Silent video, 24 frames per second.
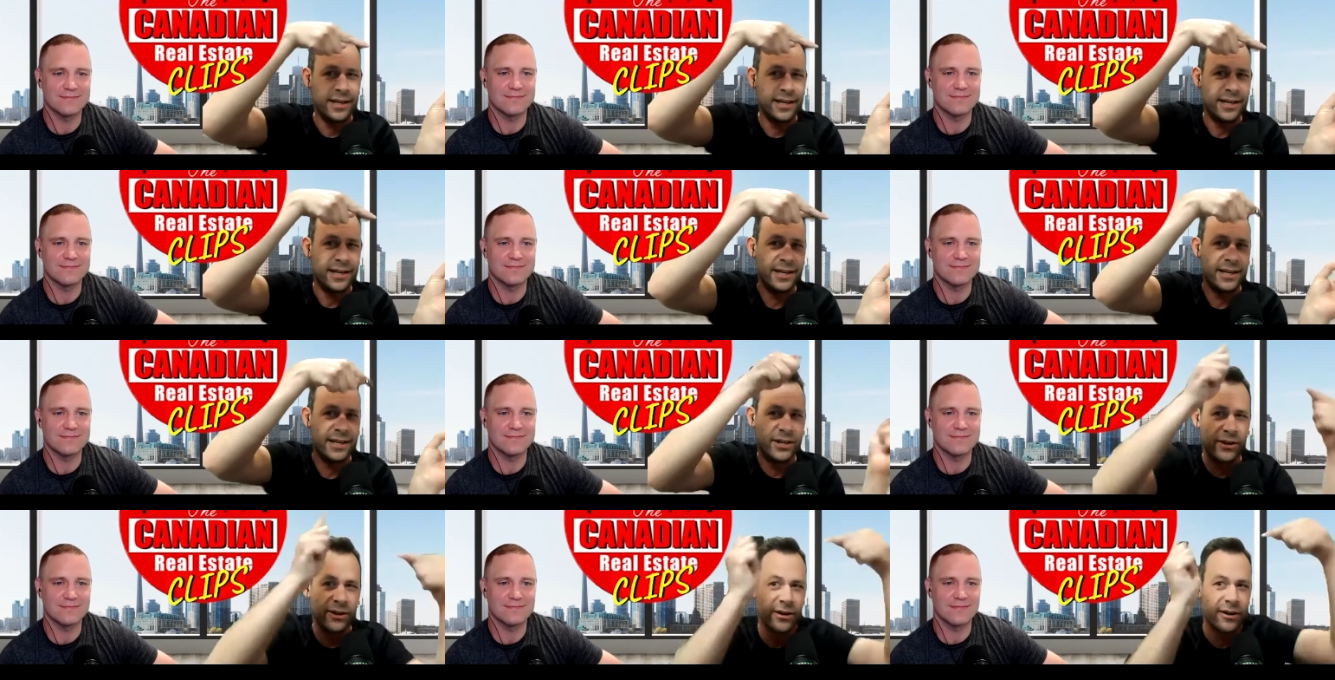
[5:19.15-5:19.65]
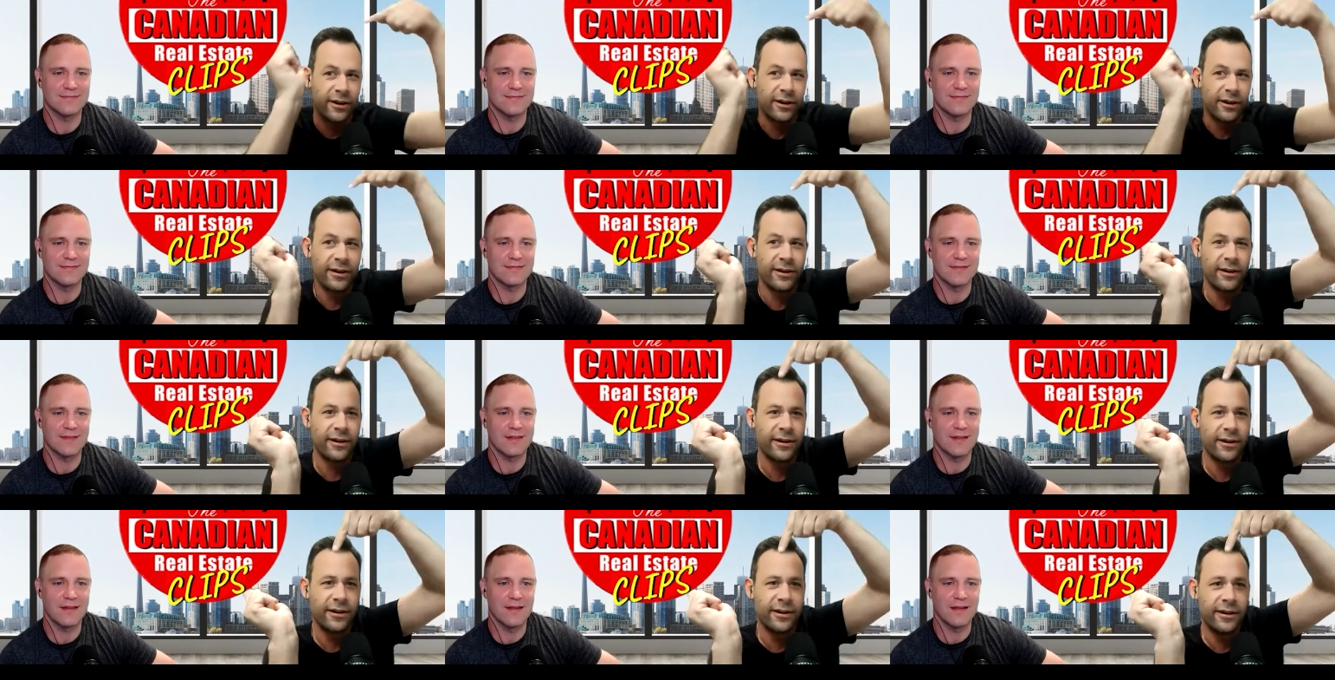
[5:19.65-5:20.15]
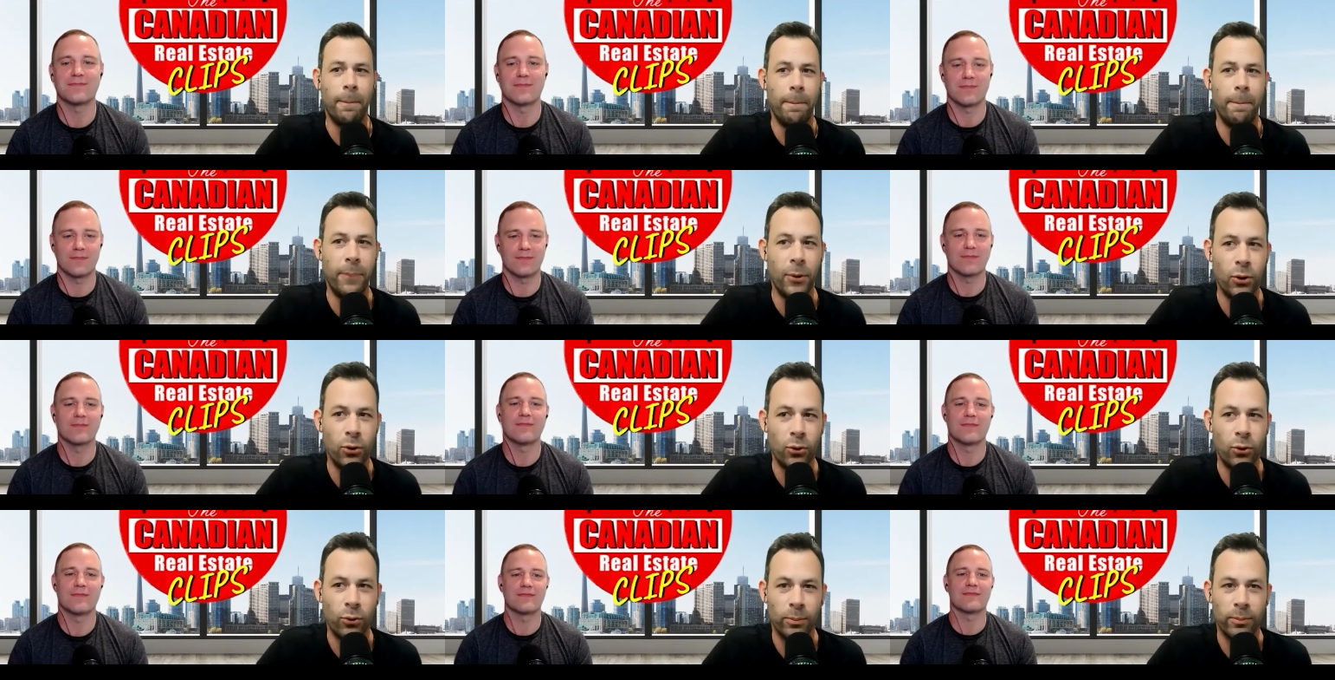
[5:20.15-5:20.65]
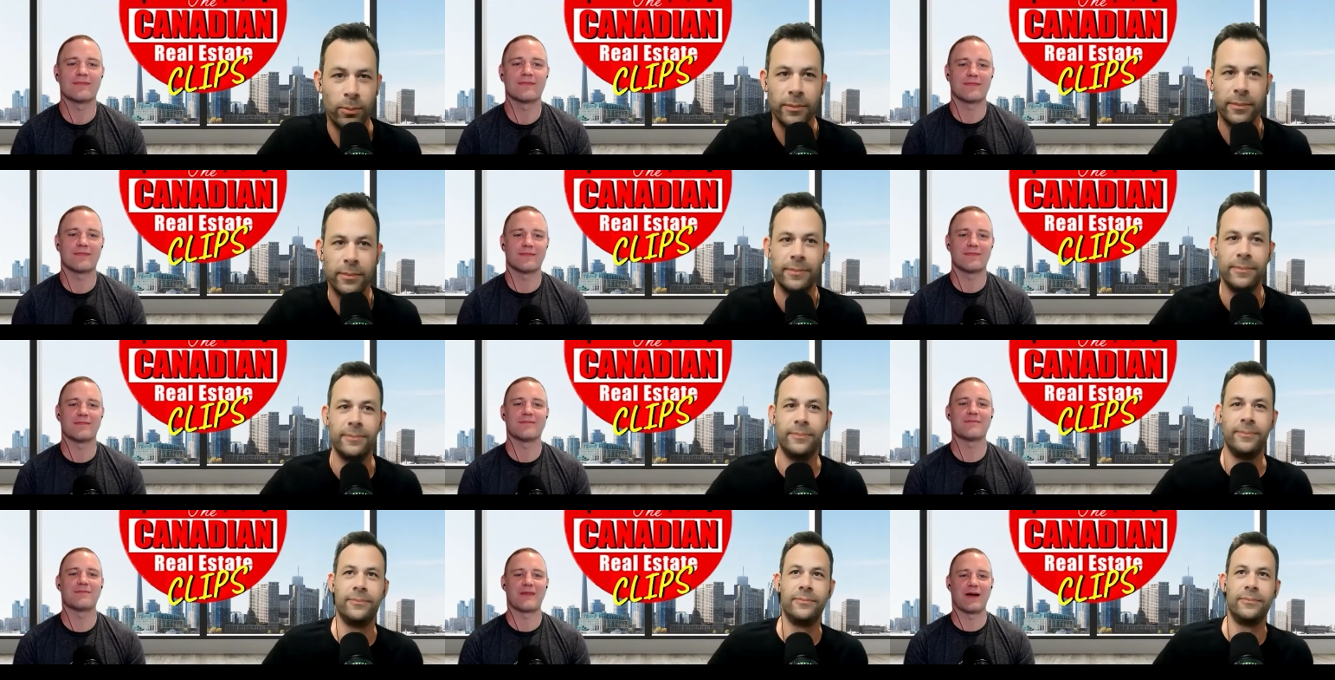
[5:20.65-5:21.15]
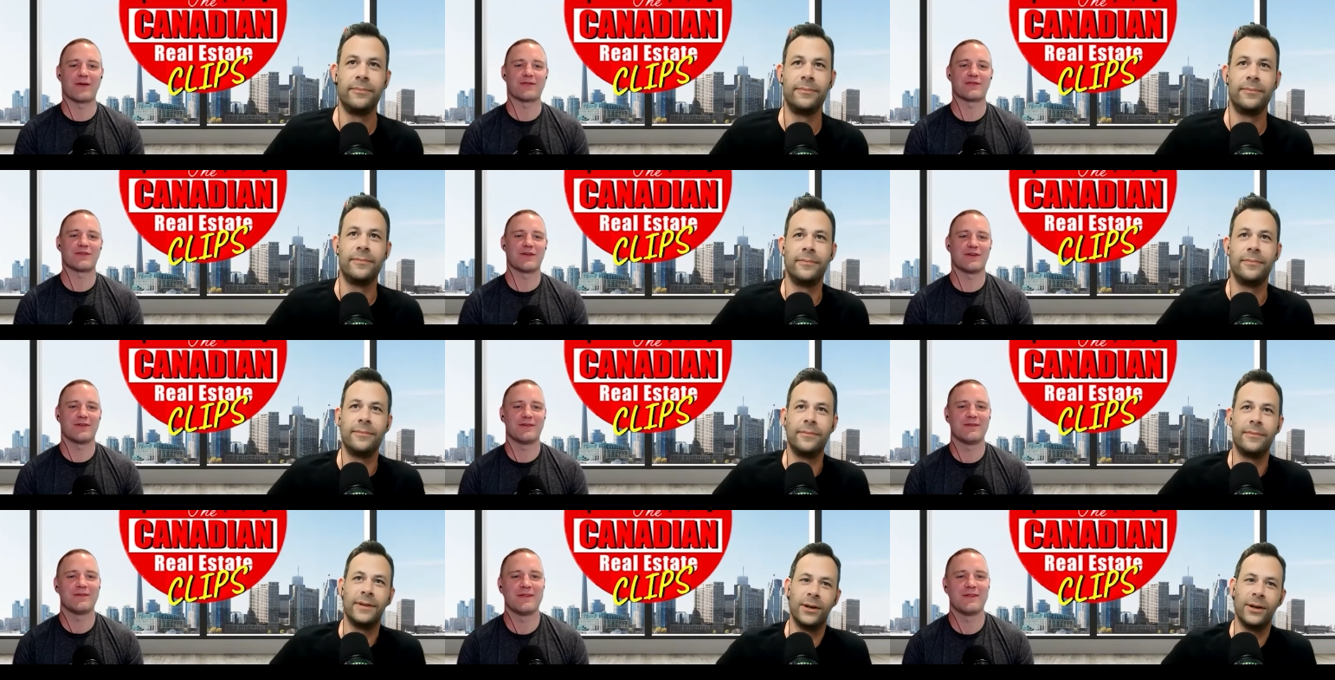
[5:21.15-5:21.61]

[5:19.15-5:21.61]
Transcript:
Speaker 1: here. Boom. That was good.